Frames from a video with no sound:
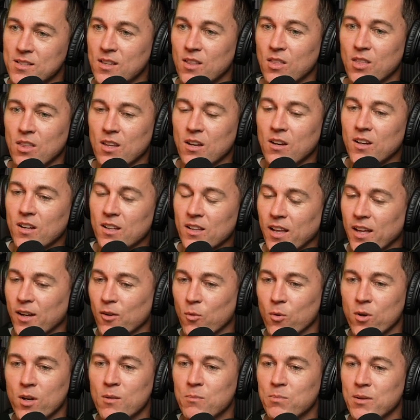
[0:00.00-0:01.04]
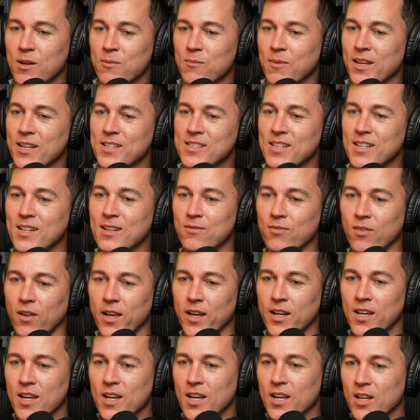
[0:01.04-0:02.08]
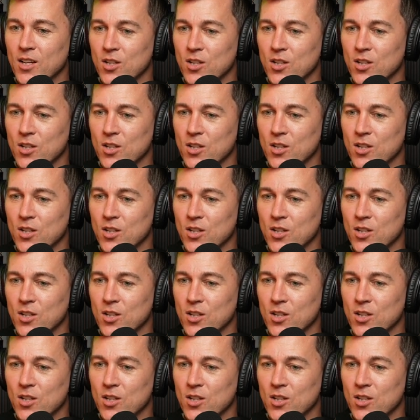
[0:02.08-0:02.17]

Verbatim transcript: in theory, like, wouldn't it be amazing if like